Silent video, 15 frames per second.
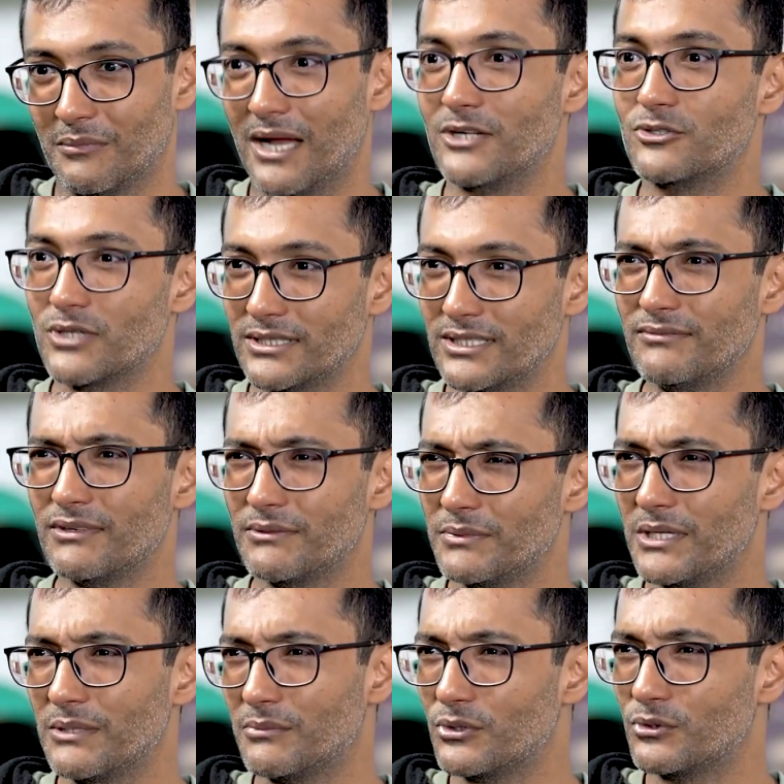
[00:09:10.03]
And so I think we've
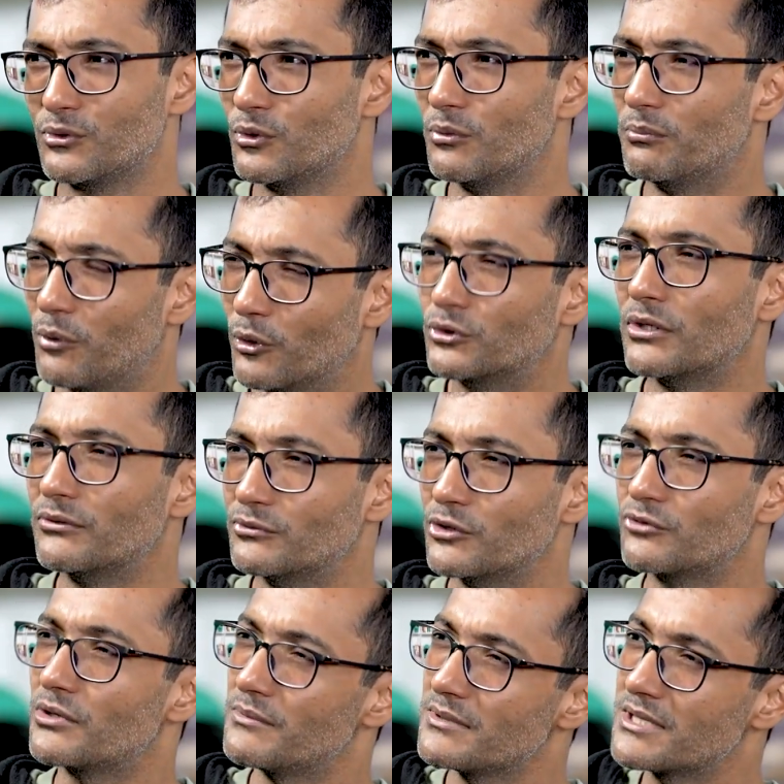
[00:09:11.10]
been able to do both of
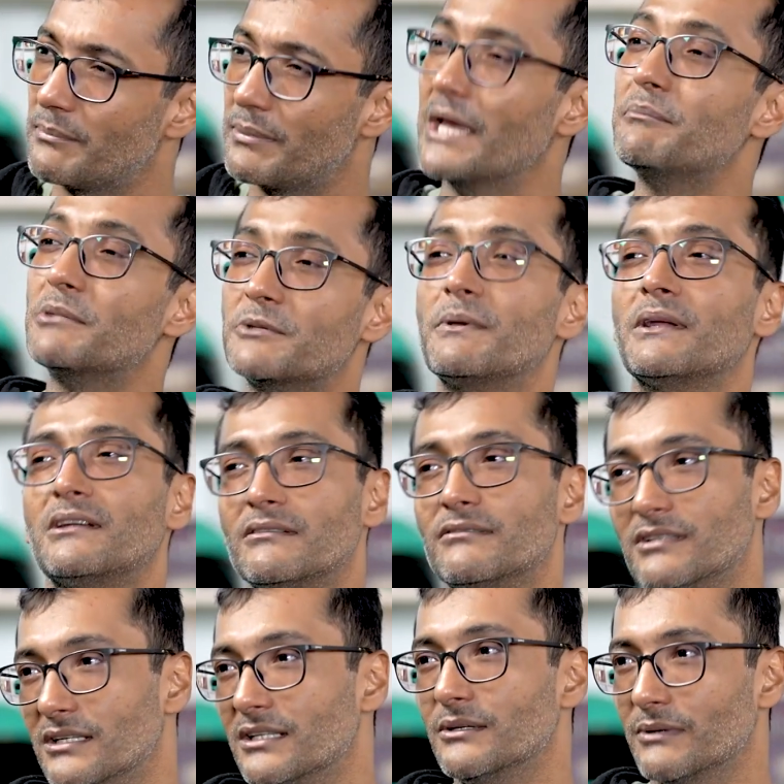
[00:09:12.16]
those from a supply perspective
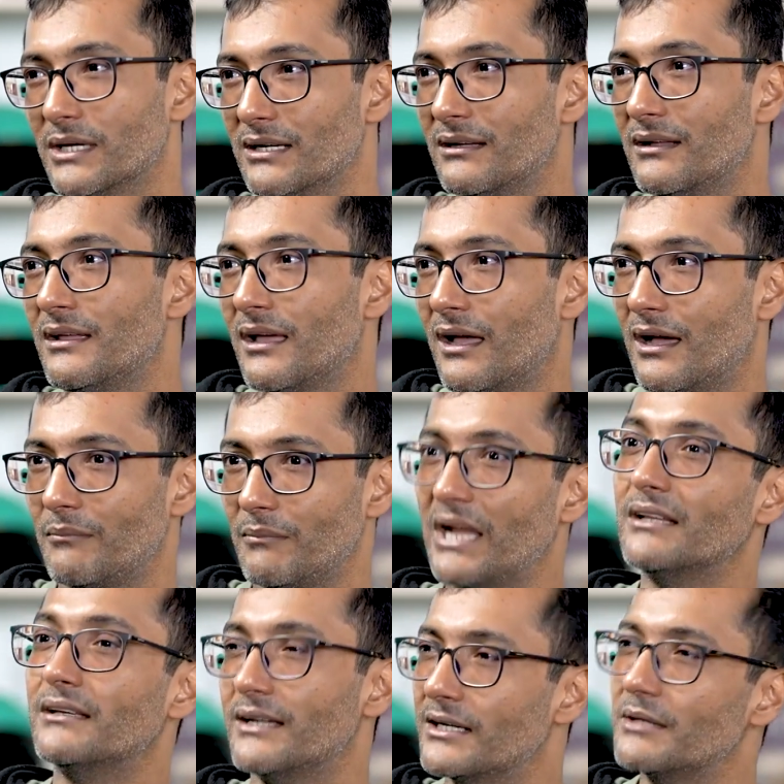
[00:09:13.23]
really well,
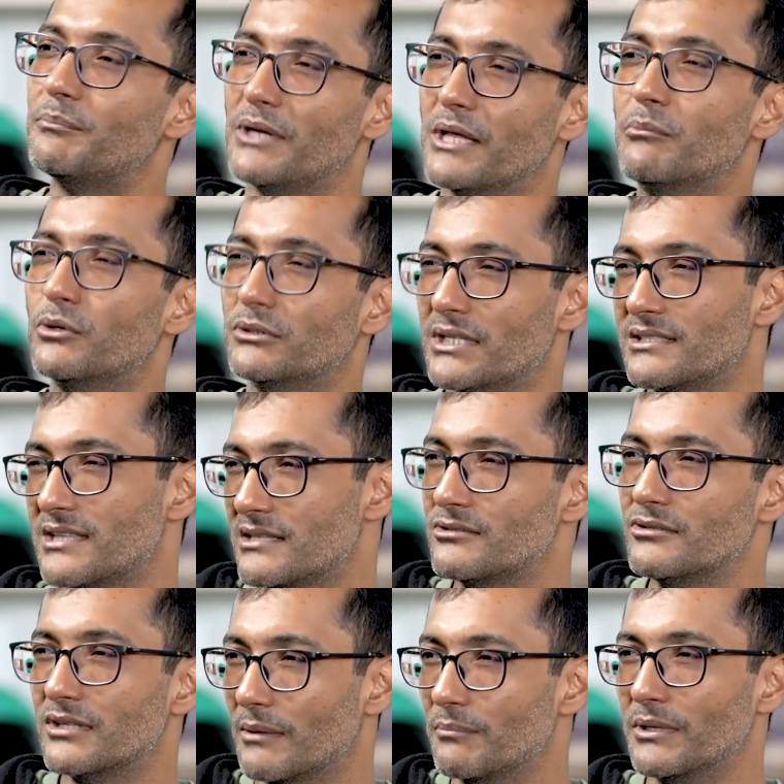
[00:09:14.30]
and create a playbook that's
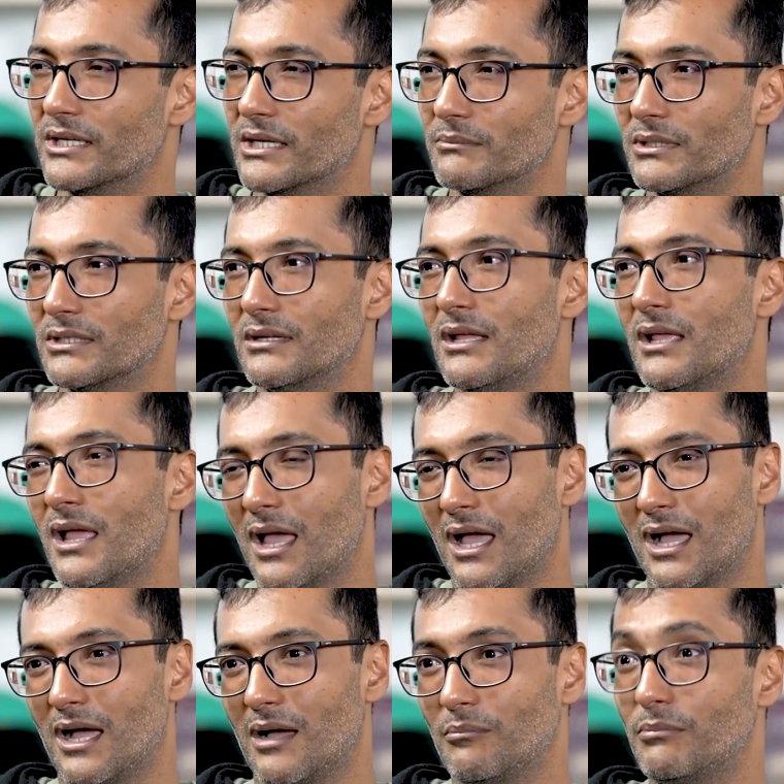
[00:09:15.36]
actually replicable.
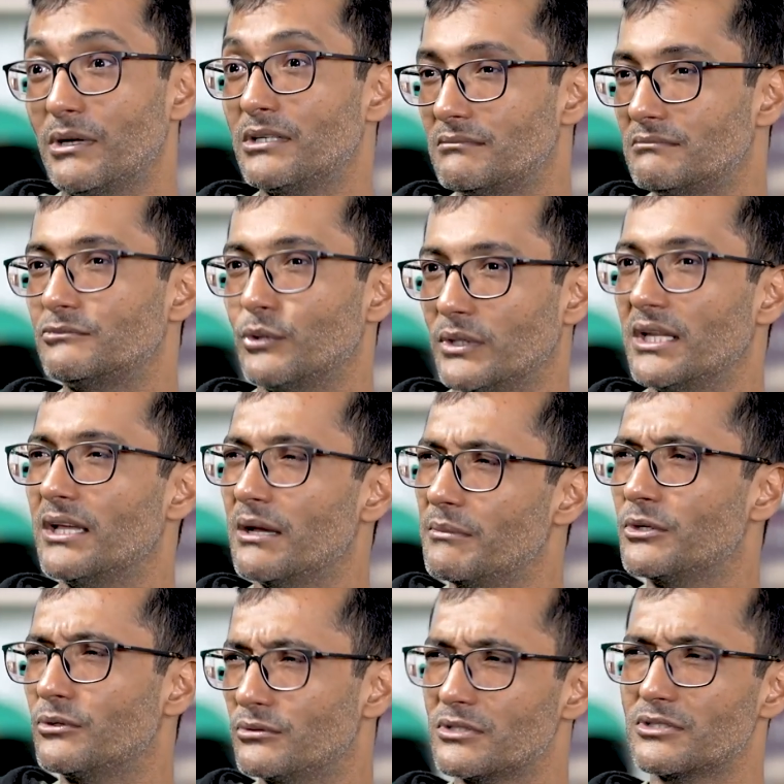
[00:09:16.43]
But quickly
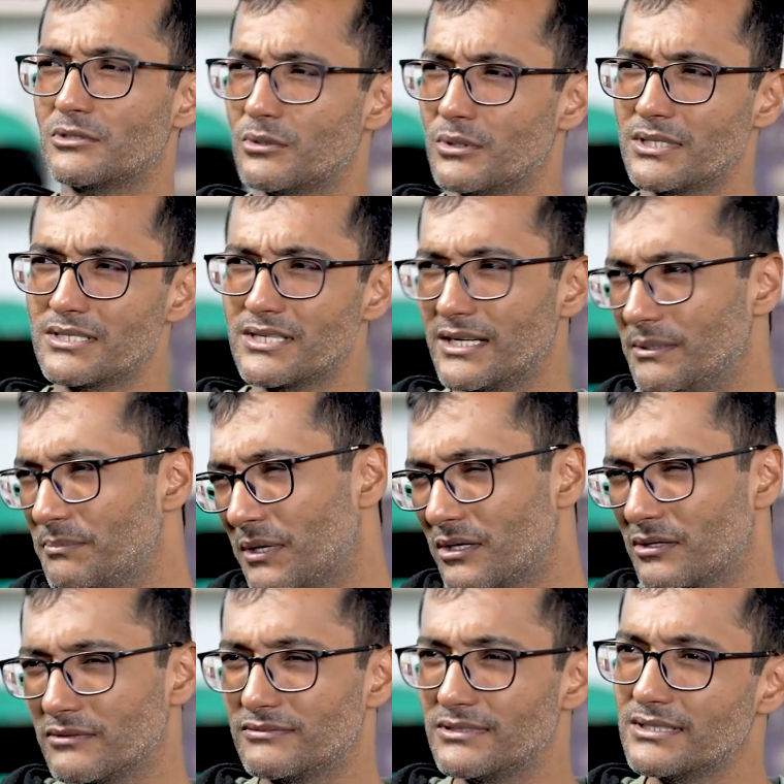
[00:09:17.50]
coming to the slow and steady
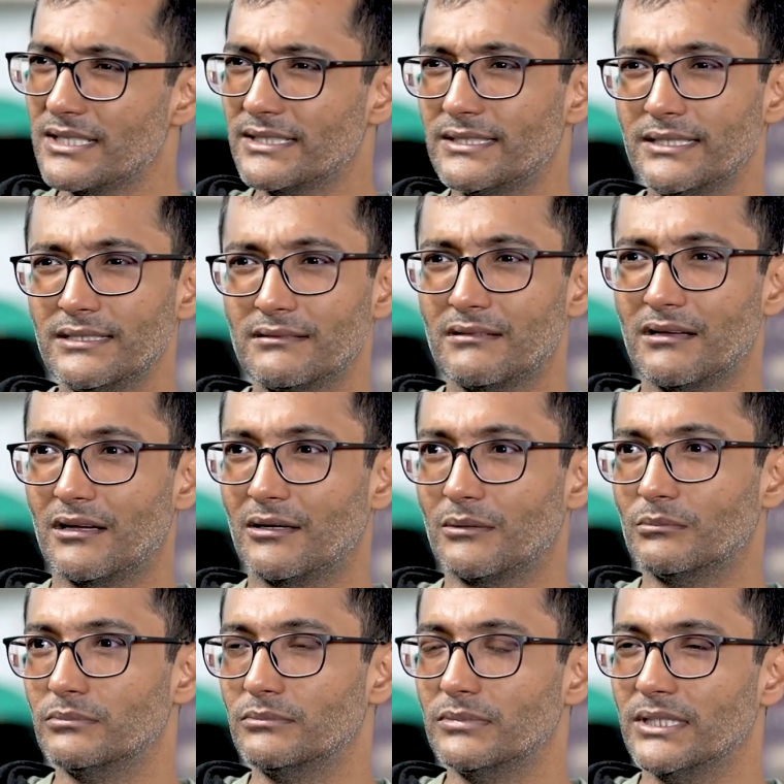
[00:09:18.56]
part of this, I think
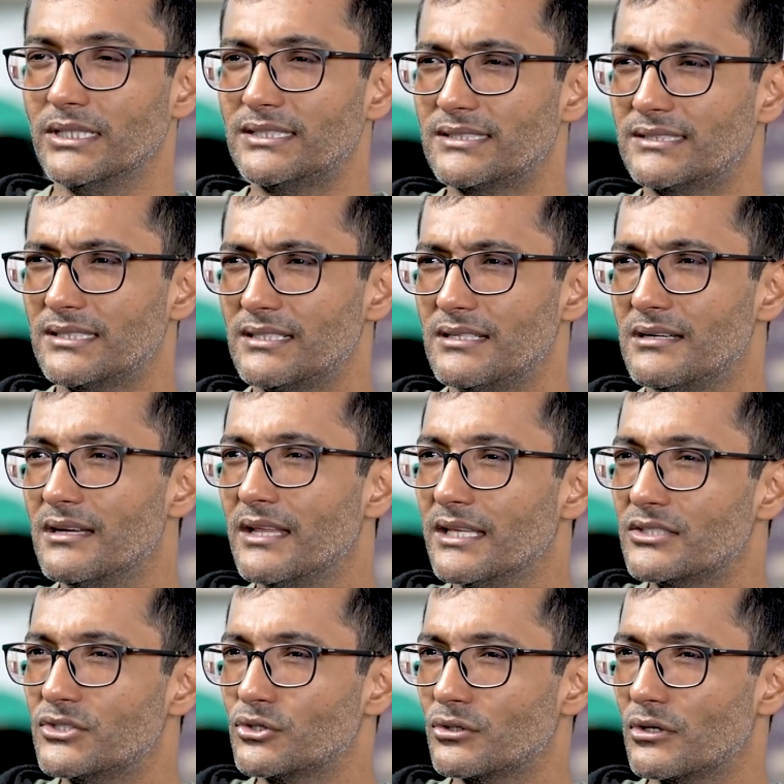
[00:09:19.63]
it's the
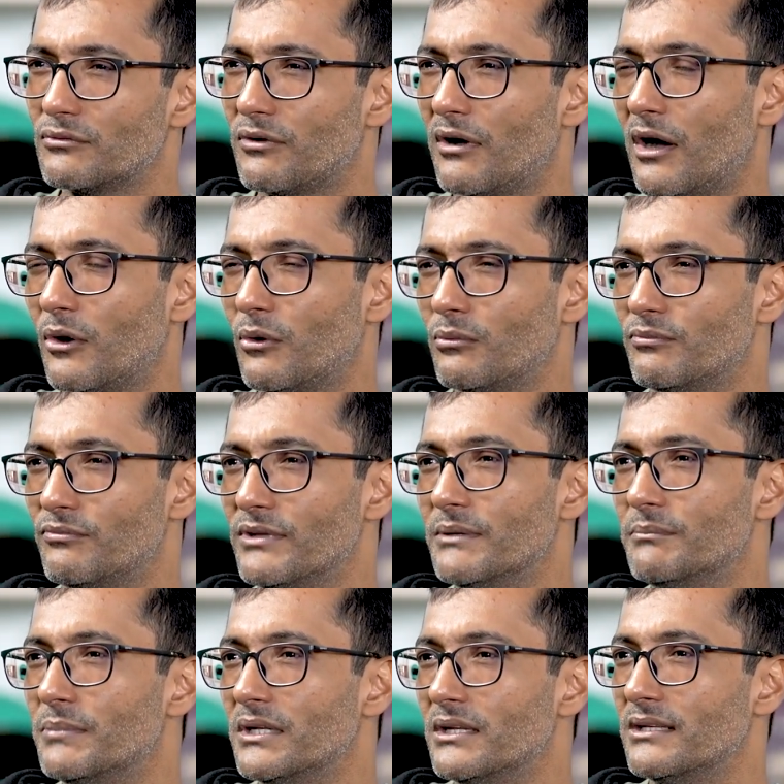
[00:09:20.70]
nature of how we
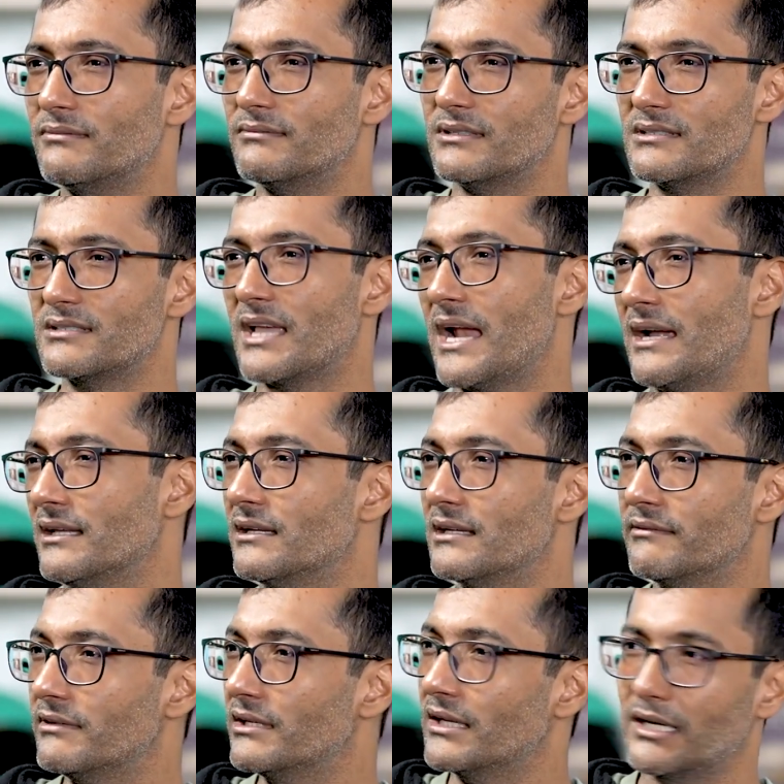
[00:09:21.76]
believe this
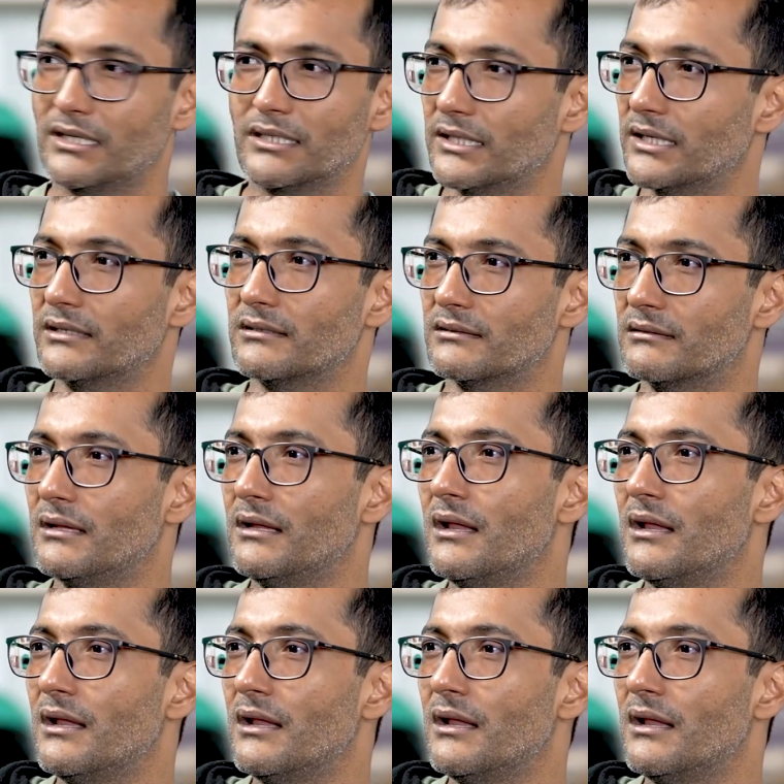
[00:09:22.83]
category will get created.